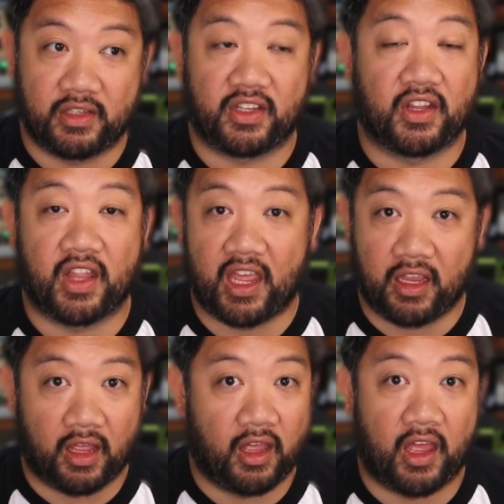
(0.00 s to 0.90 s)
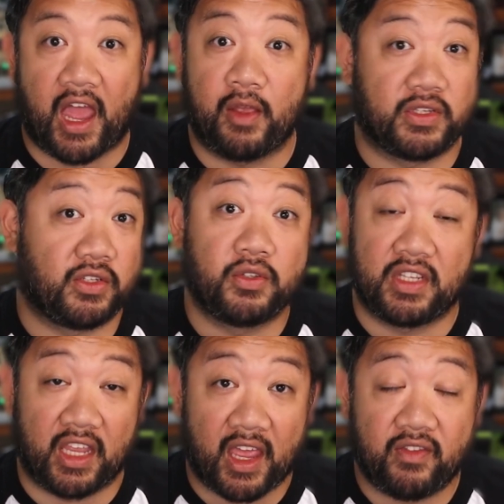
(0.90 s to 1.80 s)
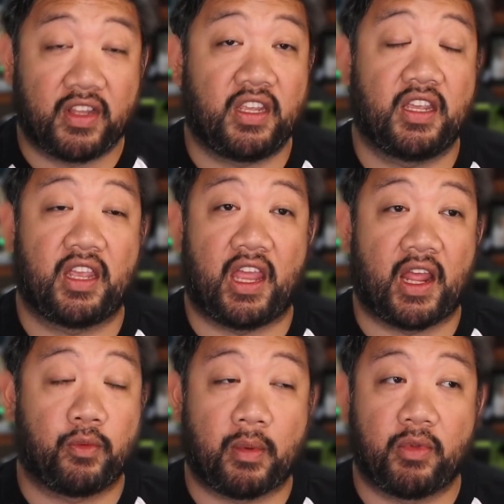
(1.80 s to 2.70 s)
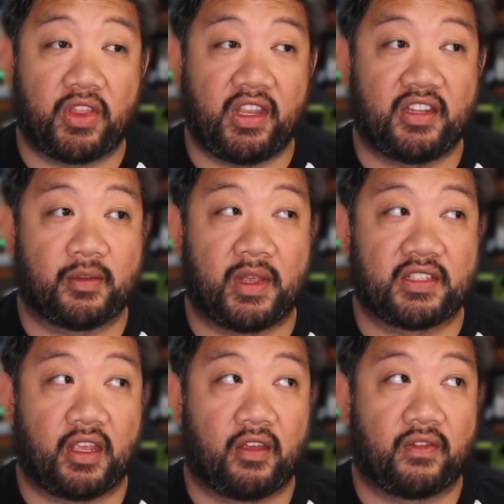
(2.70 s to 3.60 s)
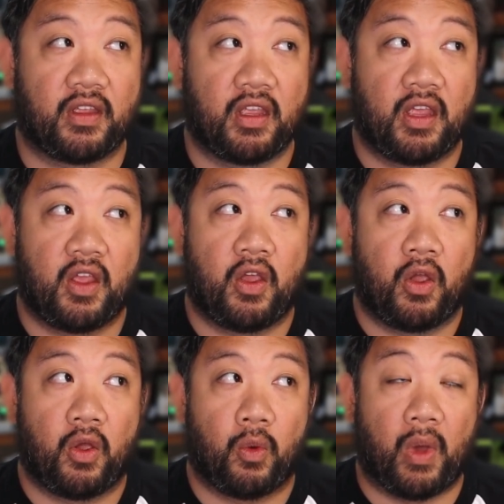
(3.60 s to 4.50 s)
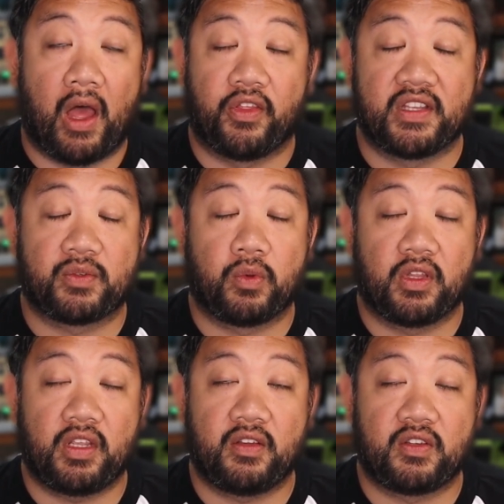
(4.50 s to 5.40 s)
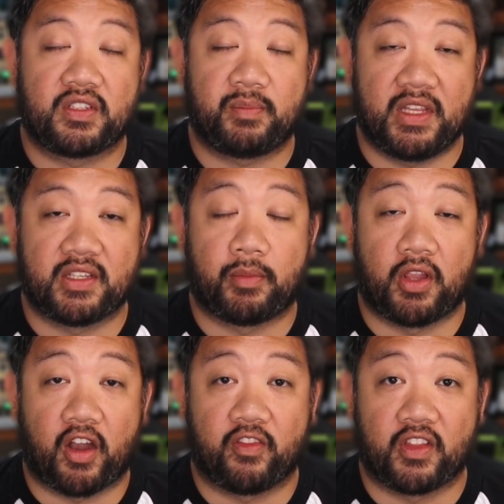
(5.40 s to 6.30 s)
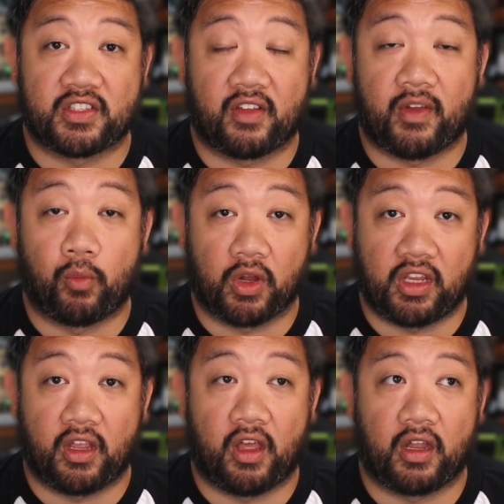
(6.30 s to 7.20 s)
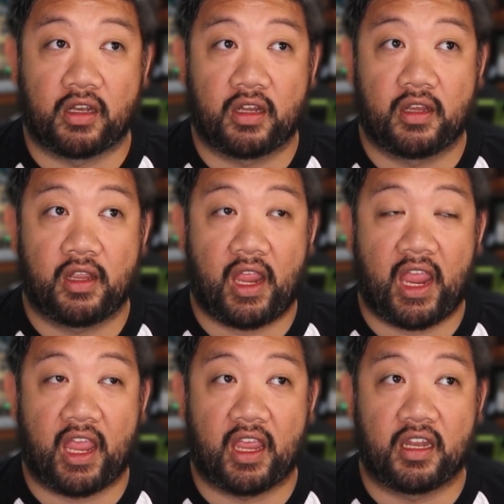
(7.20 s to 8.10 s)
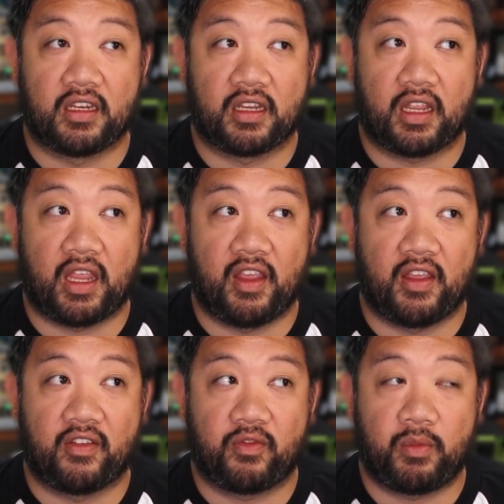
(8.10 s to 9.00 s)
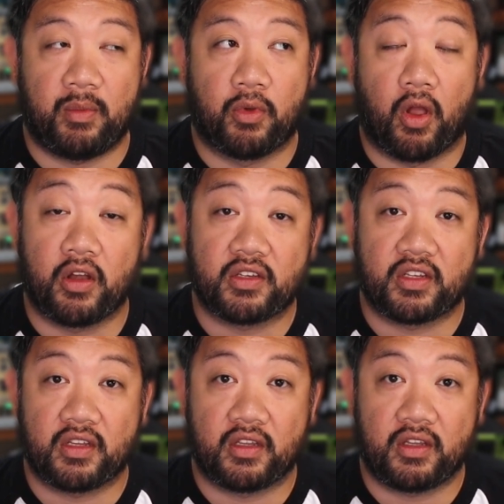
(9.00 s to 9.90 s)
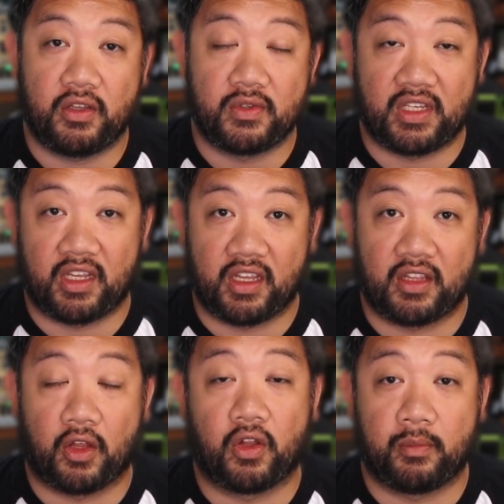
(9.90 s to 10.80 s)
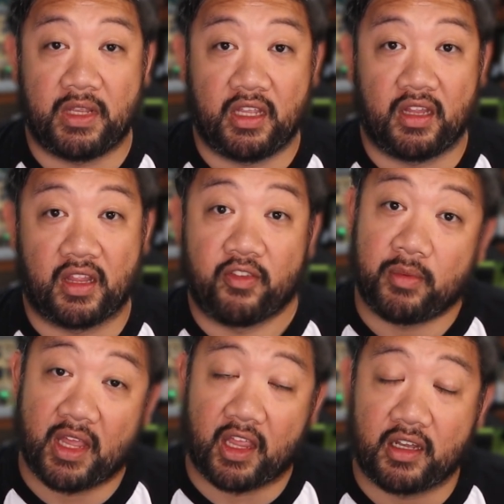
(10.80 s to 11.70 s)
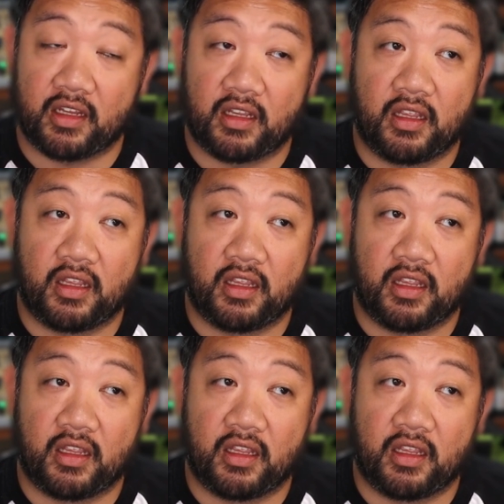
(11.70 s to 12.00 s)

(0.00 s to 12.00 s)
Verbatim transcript: into the light, uh, I was using it heavily, and I remember thinking to myself, wow, this really speeds up a lot of the stuff I'm working on. And if people aren't using it, they're going to be left behind.